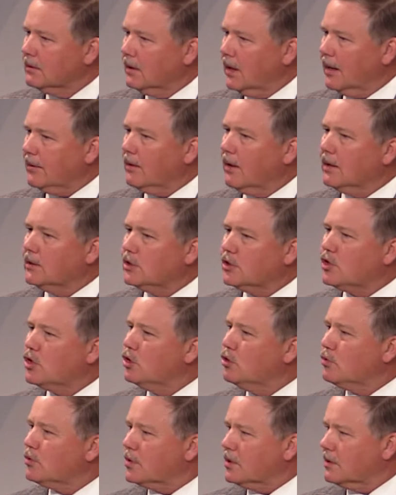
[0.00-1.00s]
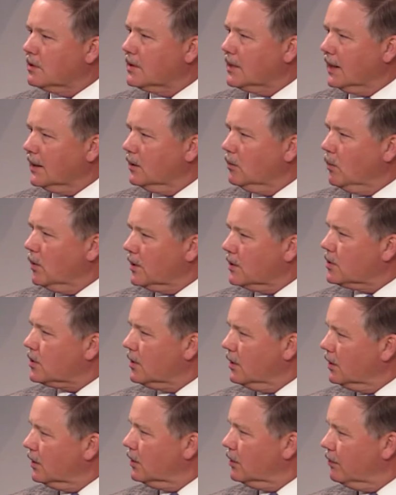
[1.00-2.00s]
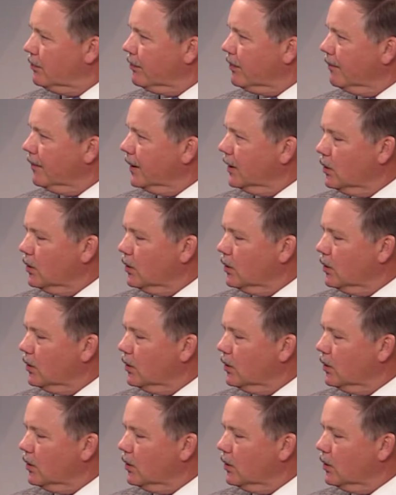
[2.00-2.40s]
I thought, I'll just use it. Tell it what it's going to do for me.